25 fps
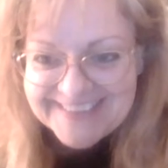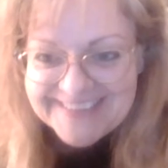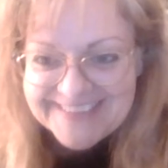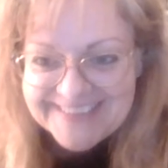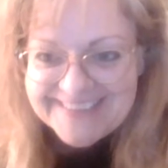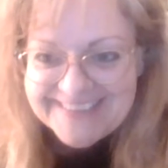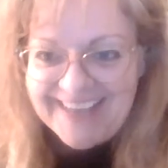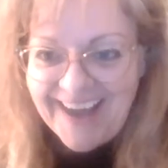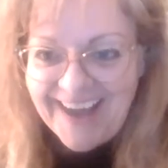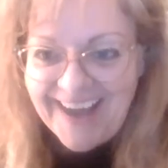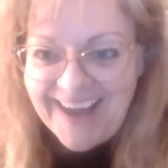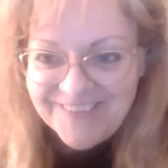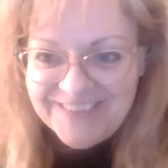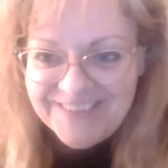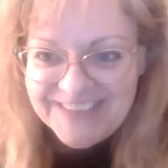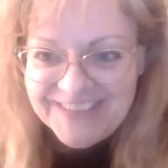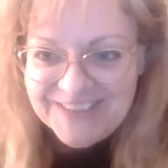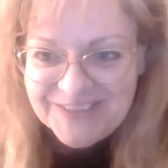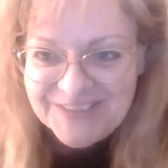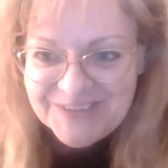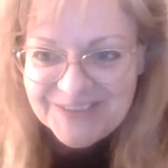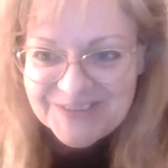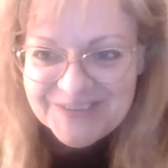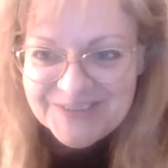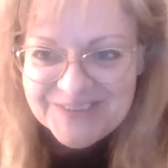
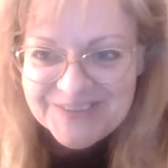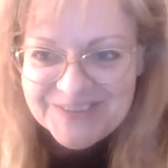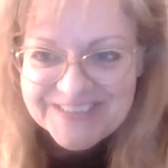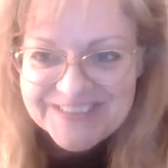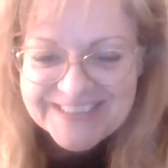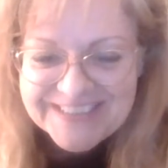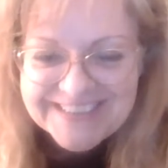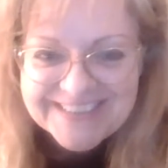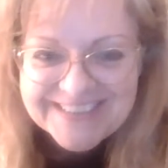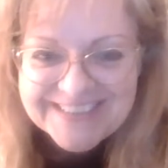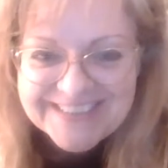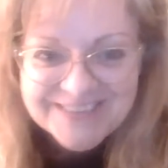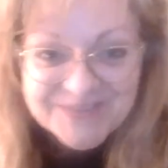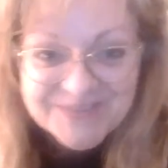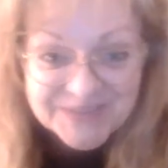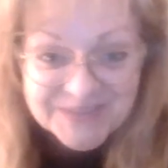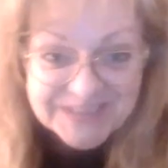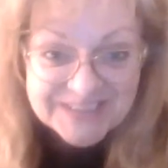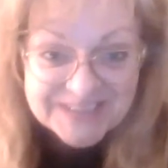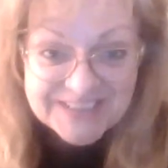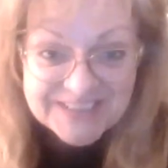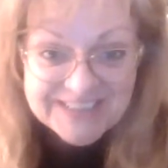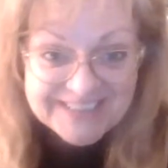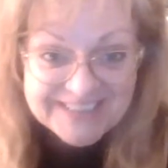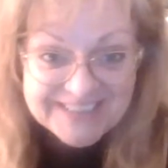Davio. What's
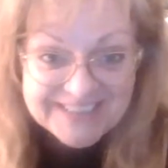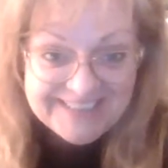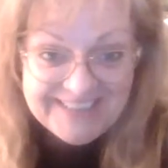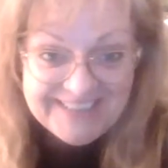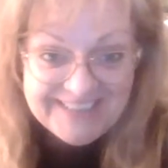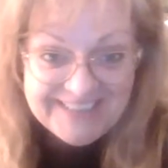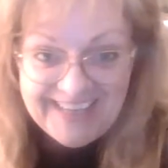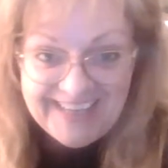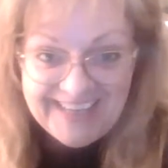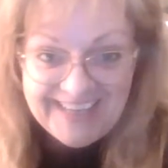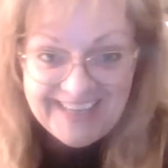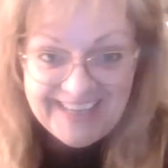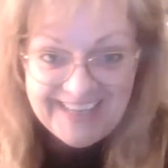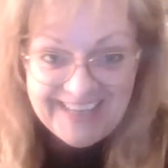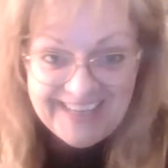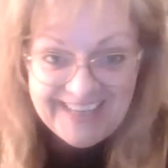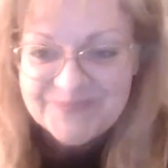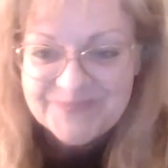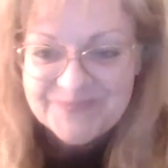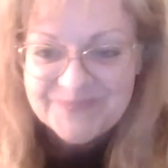good tonight?